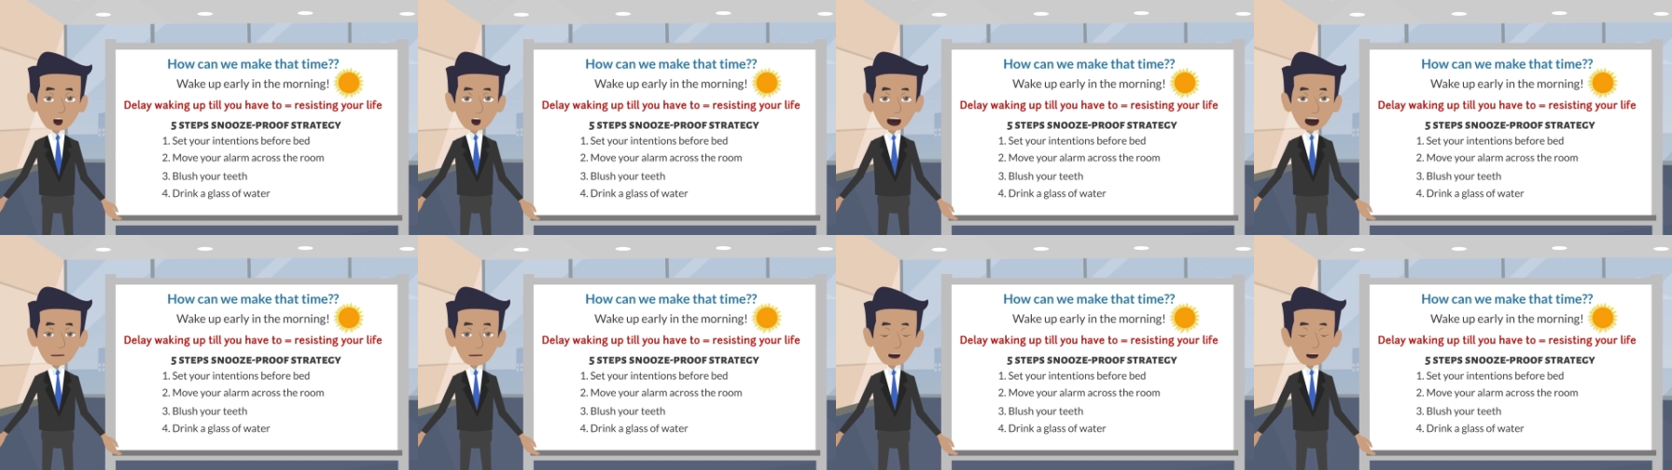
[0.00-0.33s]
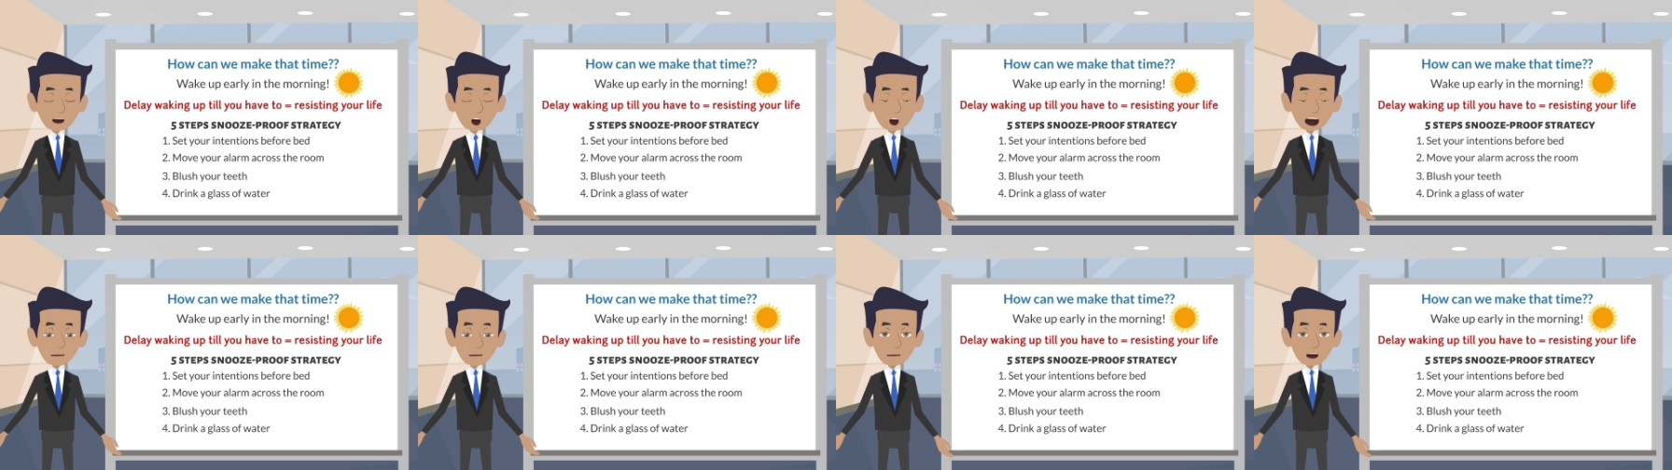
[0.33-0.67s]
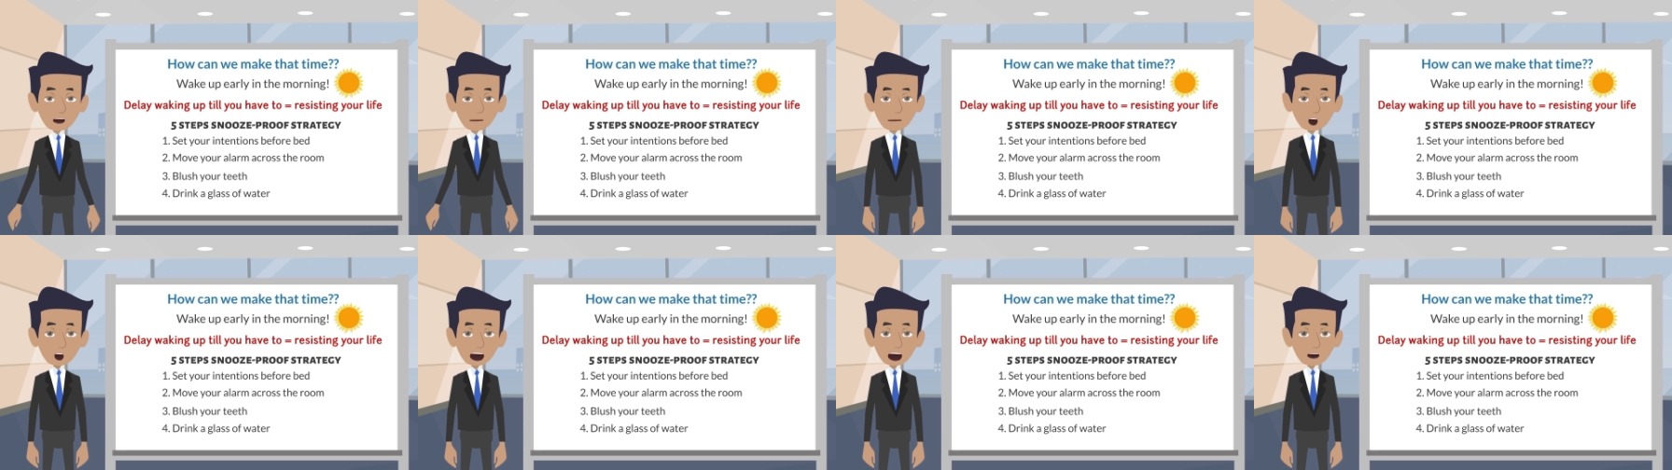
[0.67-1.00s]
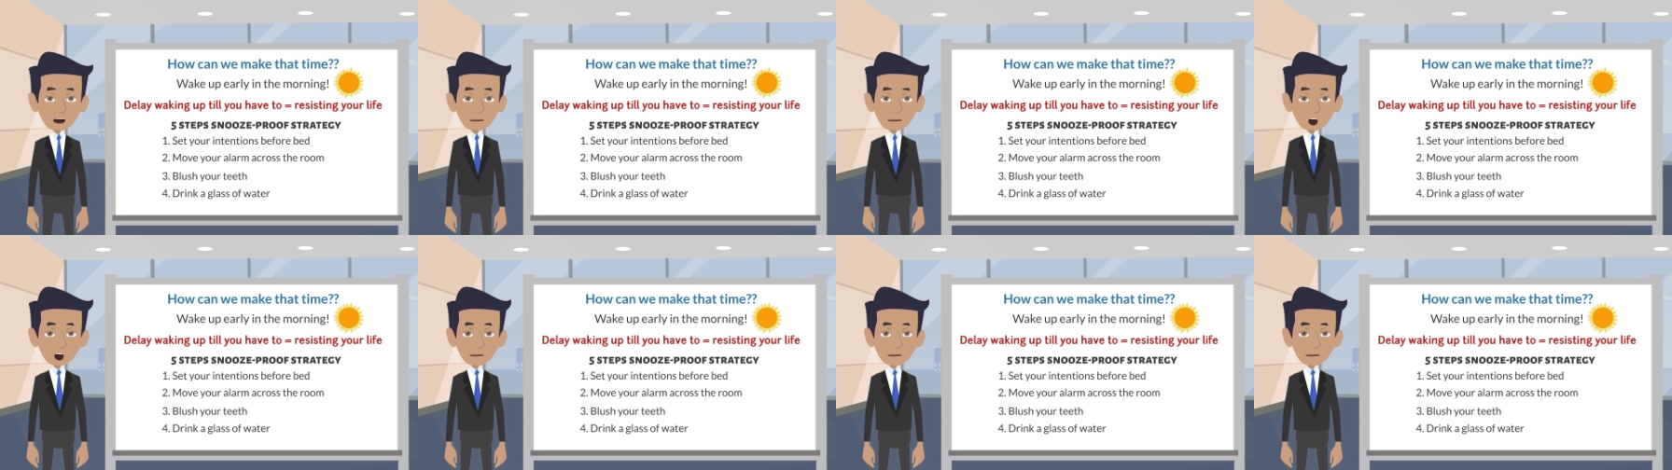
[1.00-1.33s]
to replace the
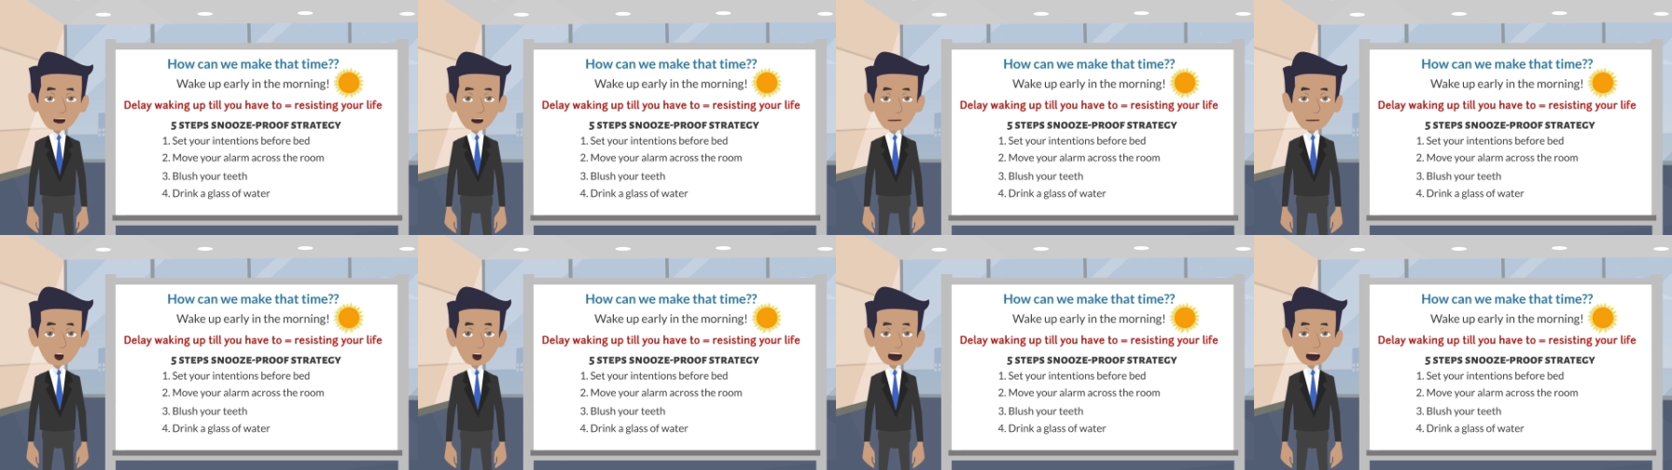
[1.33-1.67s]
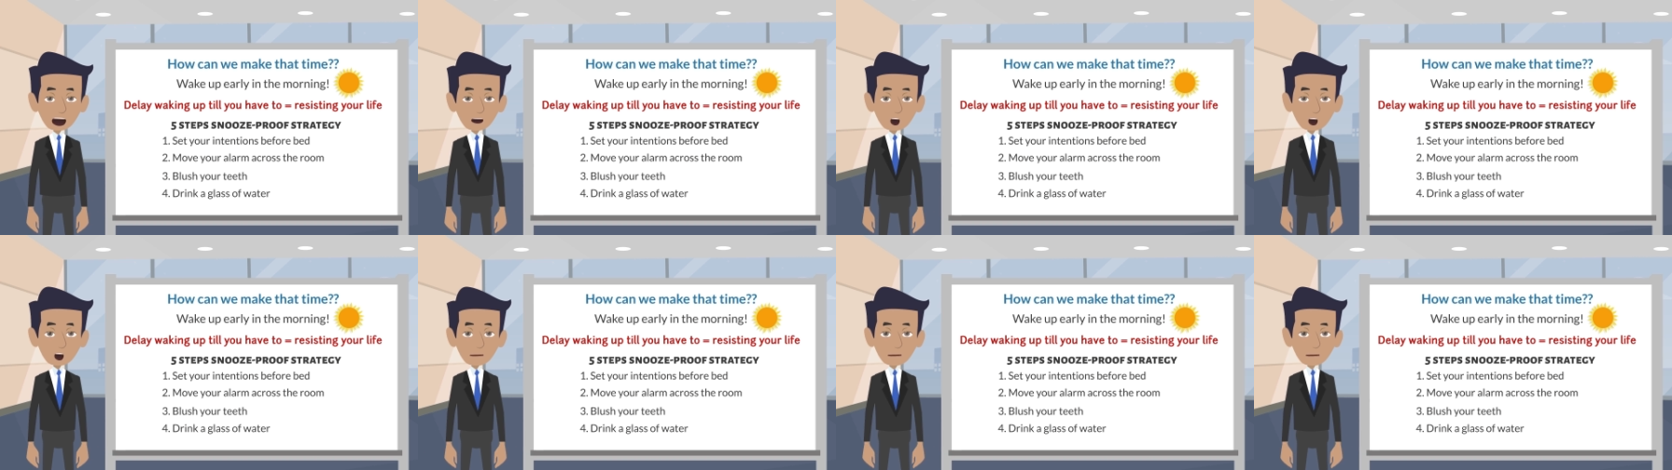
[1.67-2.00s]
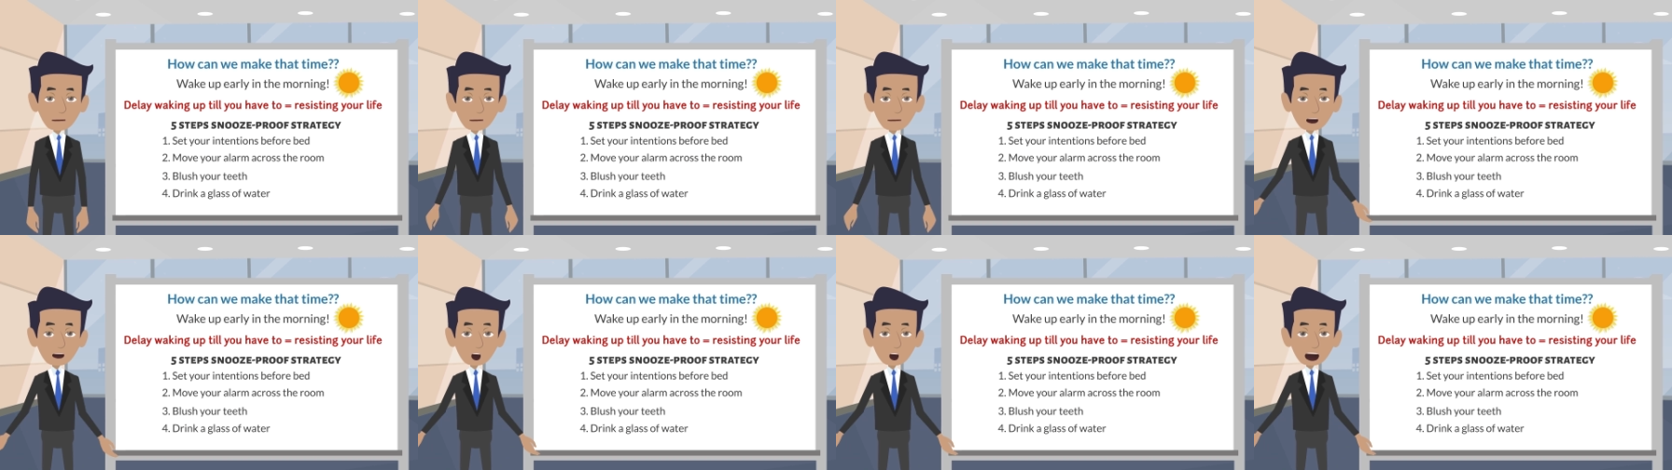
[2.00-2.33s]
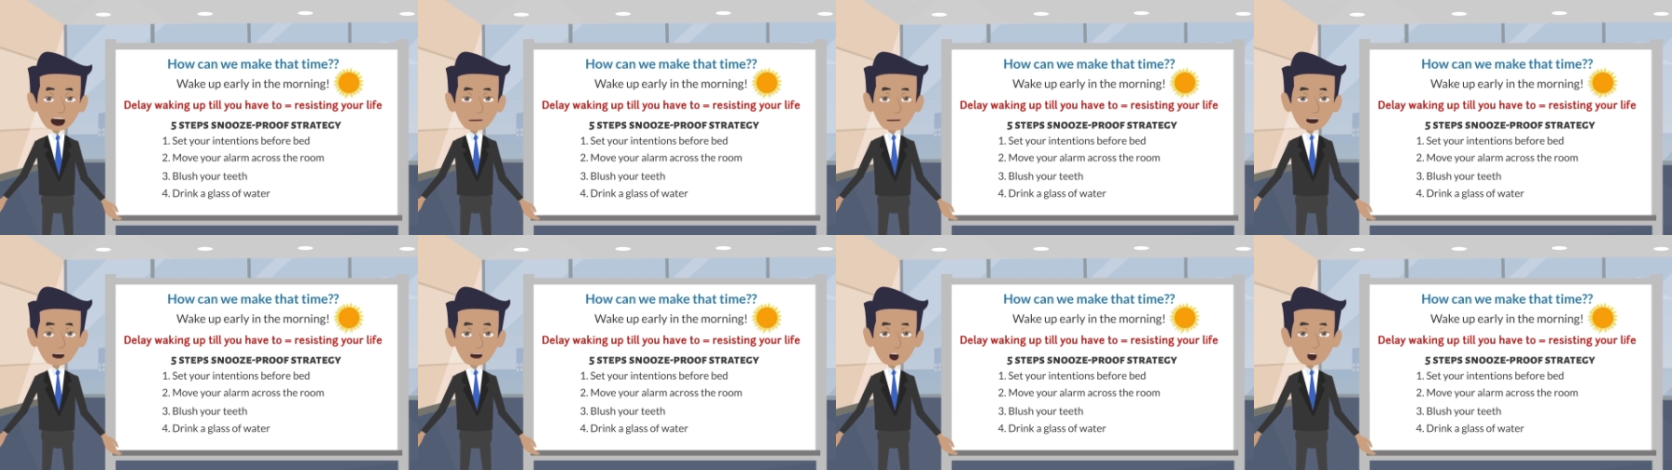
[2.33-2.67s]
water you lacked or
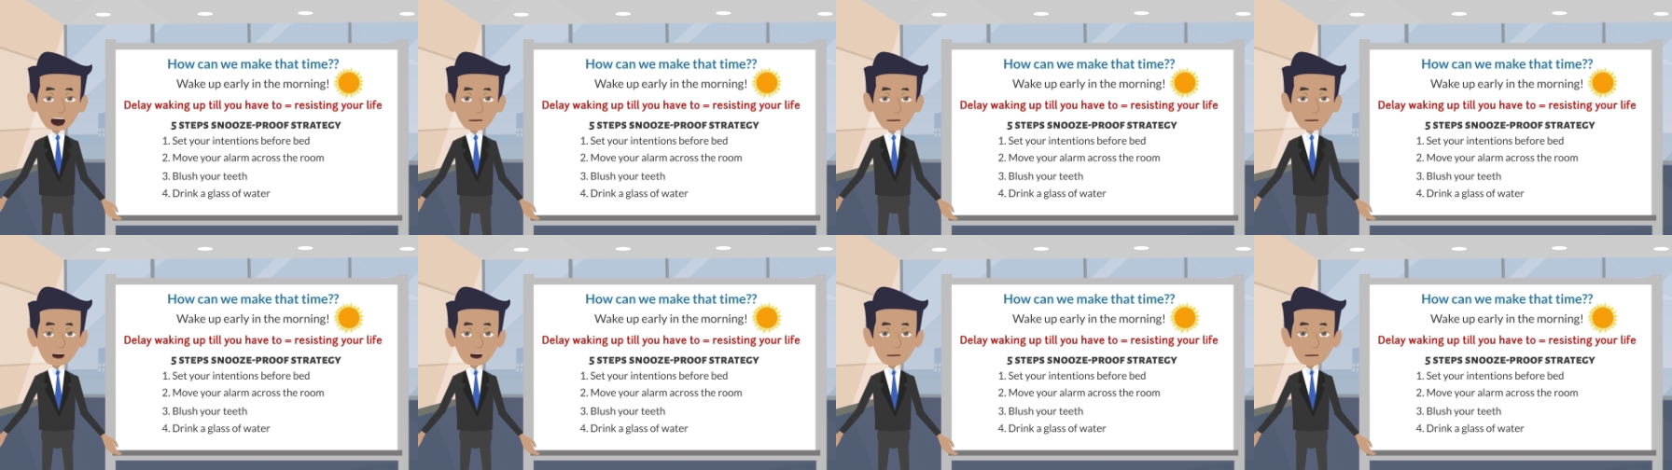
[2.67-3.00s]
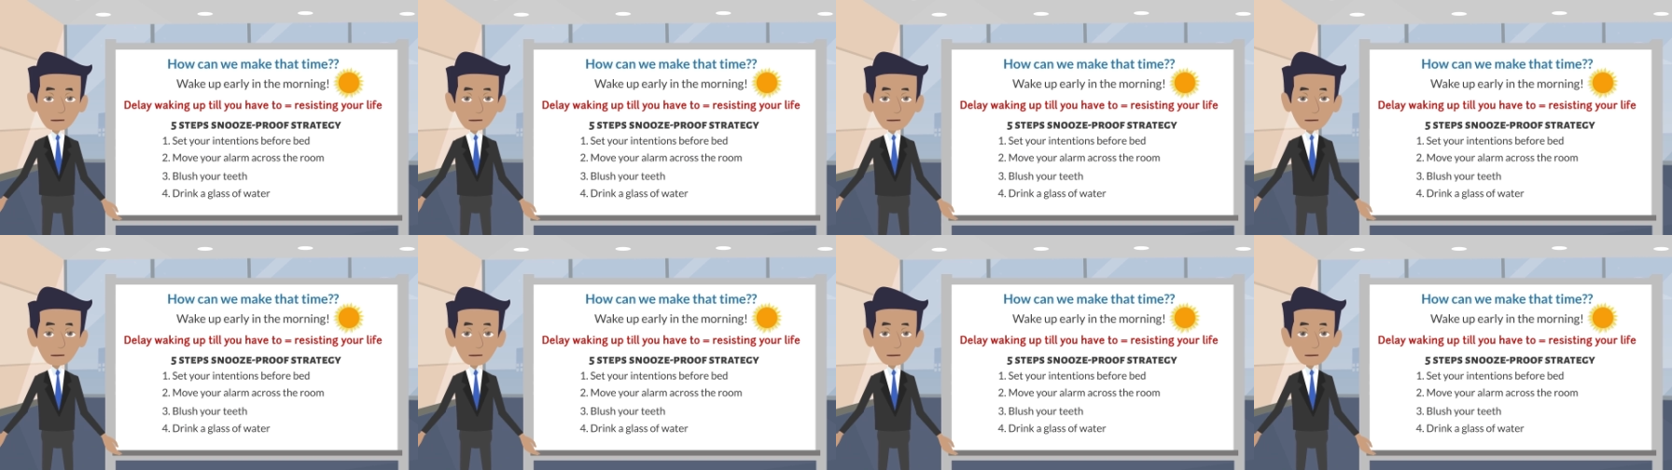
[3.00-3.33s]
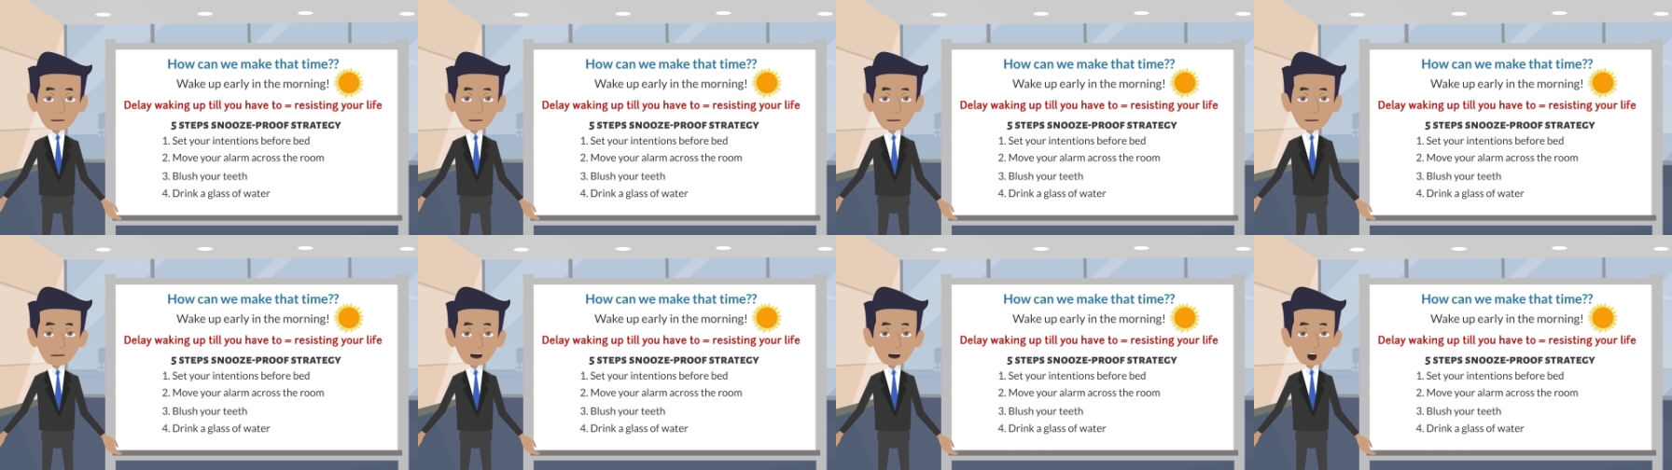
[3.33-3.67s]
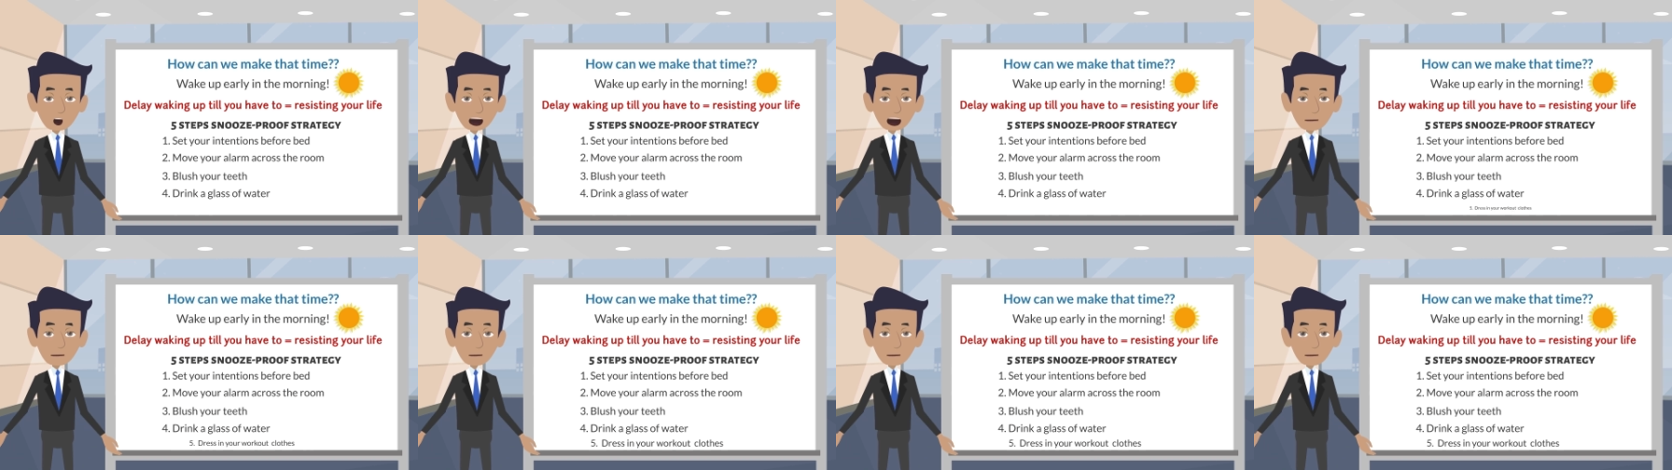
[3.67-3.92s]
lost while sleeping.